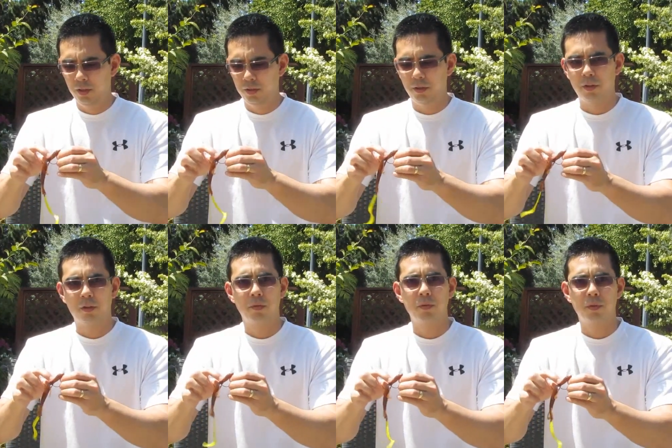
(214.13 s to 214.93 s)
the hook
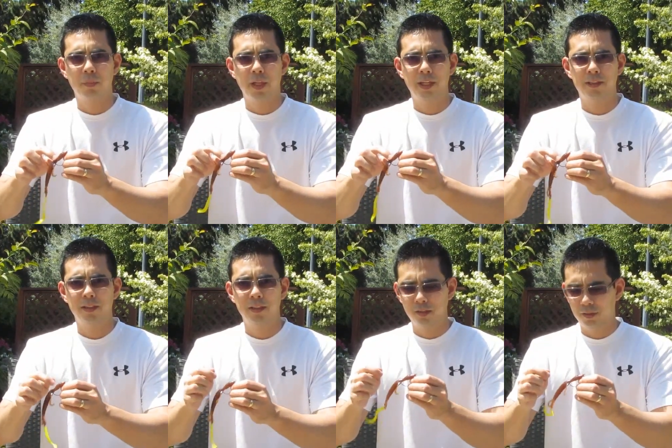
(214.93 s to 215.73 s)
through the
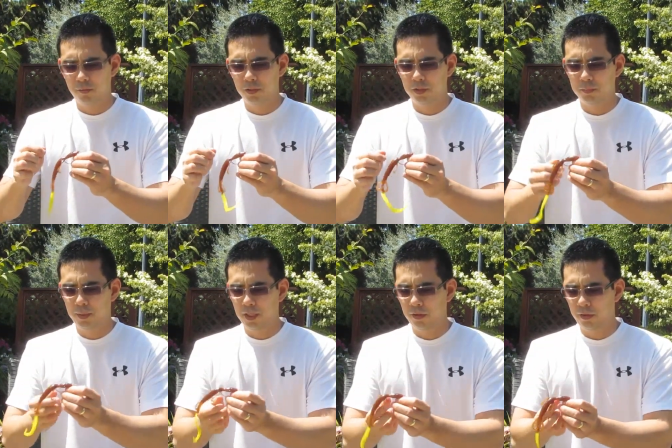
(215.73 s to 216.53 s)
plastic into the fish's
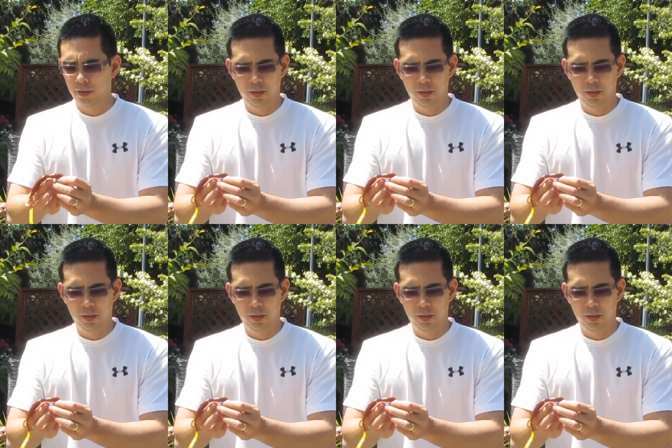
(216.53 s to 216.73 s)
mouth,